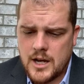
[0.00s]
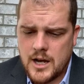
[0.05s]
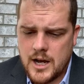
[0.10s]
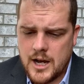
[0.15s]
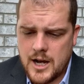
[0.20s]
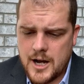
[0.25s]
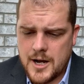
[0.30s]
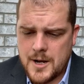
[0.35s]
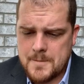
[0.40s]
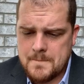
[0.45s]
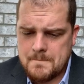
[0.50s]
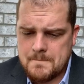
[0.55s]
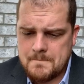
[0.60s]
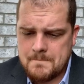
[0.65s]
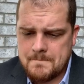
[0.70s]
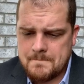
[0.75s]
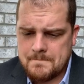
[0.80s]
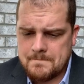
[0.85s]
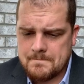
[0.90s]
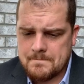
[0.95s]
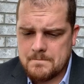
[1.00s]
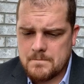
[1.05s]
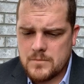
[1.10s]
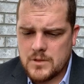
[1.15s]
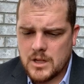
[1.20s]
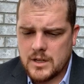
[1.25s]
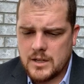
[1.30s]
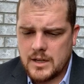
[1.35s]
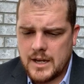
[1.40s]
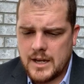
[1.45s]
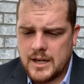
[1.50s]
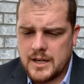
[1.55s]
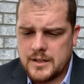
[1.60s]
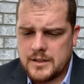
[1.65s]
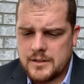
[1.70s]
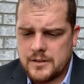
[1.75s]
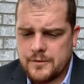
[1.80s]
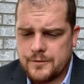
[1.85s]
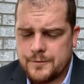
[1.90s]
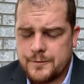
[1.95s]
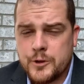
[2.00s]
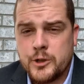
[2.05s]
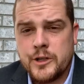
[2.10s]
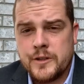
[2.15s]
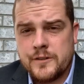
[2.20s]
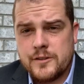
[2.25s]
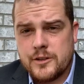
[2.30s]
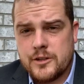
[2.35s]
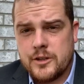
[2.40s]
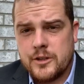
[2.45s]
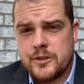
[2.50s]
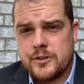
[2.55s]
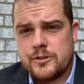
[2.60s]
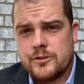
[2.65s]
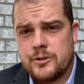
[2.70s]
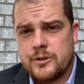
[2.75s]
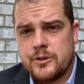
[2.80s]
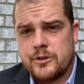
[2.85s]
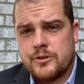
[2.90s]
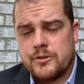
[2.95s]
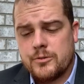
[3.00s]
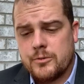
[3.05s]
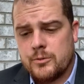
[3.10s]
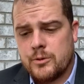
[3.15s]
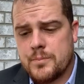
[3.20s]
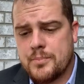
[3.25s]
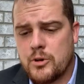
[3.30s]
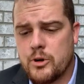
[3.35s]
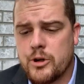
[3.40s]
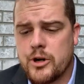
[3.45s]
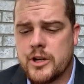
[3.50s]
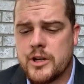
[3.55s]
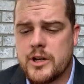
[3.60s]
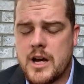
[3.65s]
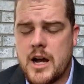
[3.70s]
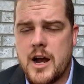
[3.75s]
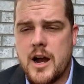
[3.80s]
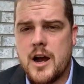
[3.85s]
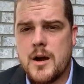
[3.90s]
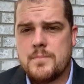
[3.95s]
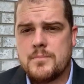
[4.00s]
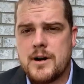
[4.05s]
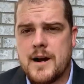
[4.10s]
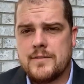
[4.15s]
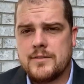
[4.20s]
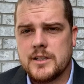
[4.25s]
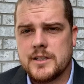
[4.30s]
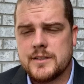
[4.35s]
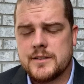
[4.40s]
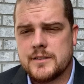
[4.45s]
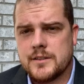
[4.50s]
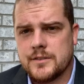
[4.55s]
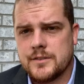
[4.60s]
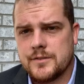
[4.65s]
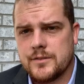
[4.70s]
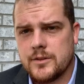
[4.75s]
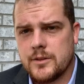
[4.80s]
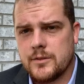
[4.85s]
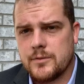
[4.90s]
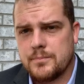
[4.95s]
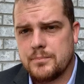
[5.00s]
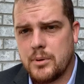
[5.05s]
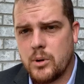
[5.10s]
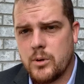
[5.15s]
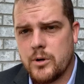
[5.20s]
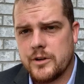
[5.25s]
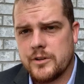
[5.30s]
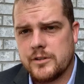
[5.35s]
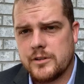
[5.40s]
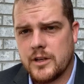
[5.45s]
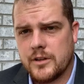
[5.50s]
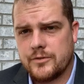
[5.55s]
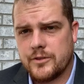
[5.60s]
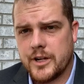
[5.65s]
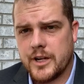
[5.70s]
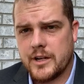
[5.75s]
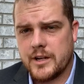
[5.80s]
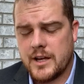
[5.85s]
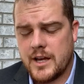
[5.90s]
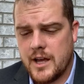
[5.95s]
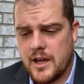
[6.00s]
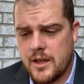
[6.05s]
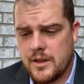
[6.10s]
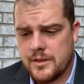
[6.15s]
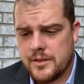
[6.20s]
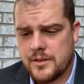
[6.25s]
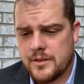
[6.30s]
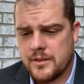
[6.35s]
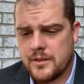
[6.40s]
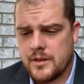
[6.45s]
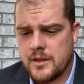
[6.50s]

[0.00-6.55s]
And food insecure students reported a higher prevalence of poor self-rated health,